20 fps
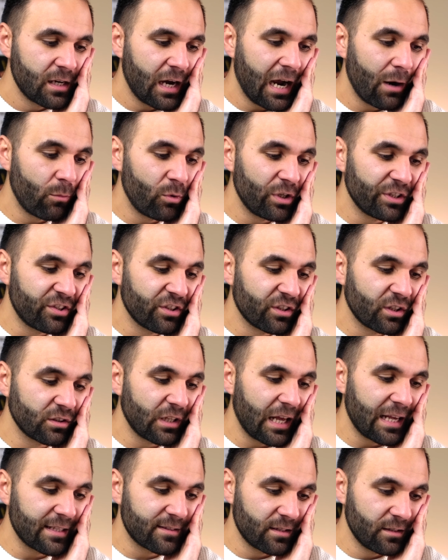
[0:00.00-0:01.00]
I went to the
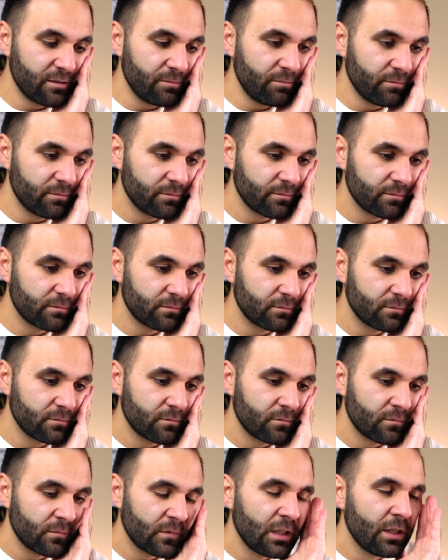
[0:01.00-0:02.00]
lesson,
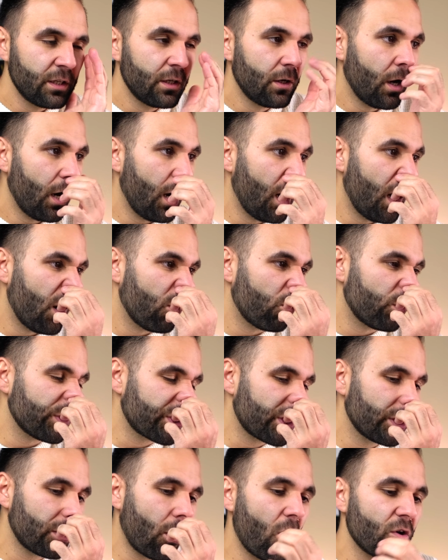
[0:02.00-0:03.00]

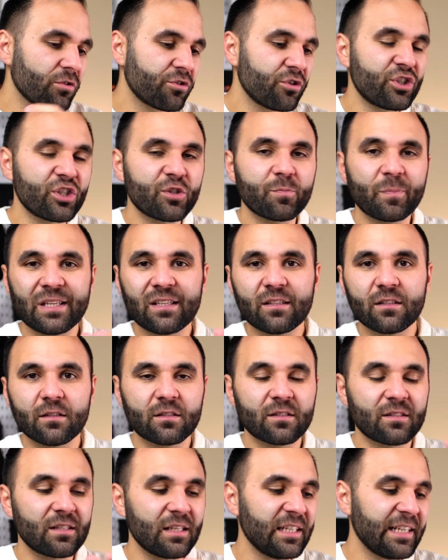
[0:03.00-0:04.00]
which could also just be
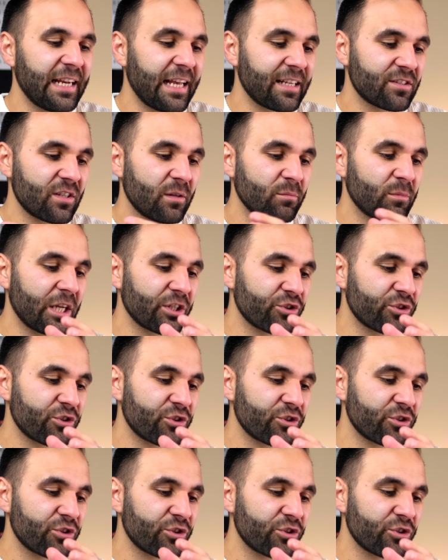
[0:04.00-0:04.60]
seen as some like